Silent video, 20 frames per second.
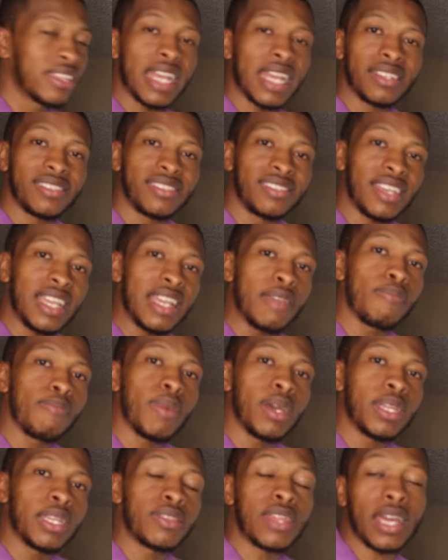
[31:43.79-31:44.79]
that same
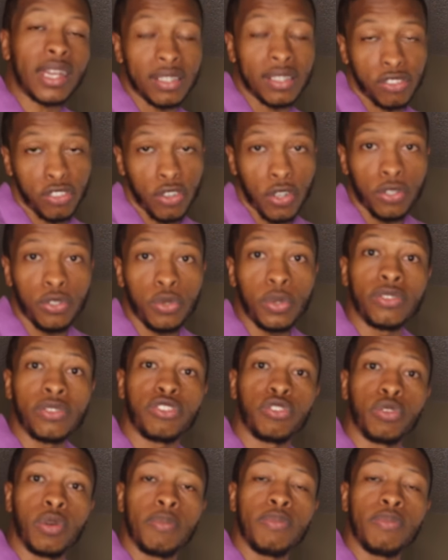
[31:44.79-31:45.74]
money that could turn you into a